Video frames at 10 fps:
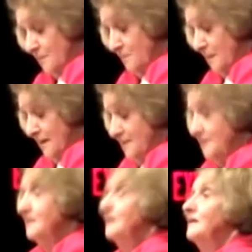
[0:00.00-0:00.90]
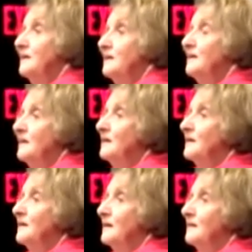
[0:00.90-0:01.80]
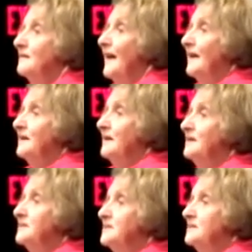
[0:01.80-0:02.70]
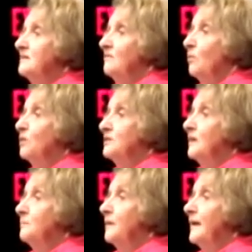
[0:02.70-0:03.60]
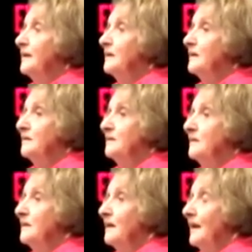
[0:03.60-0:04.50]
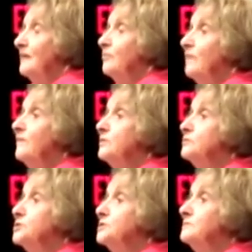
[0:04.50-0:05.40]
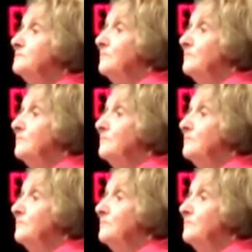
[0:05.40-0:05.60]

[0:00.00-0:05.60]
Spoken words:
But that is what they're planning, a revolution.